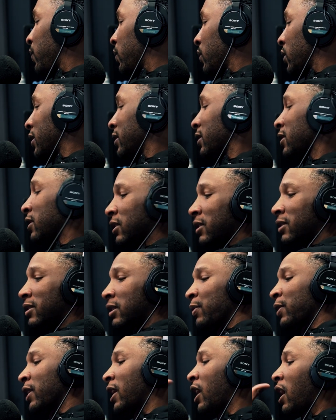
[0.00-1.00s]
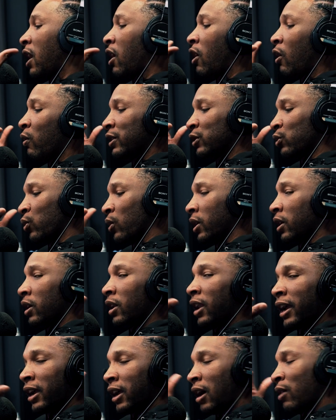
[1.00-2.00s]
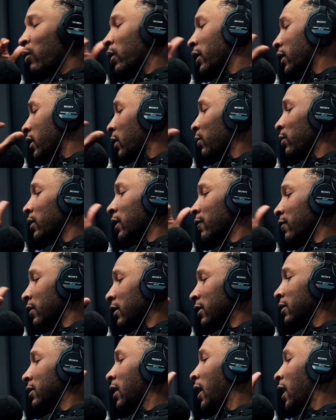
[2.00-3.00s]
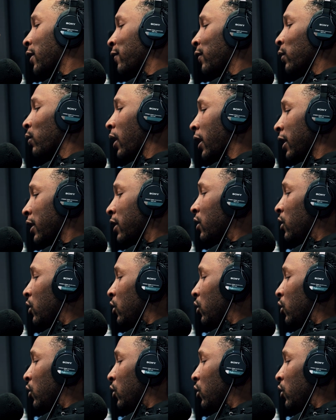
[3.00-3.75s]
because this is something I always want to like, I want to uplift this side of it, right?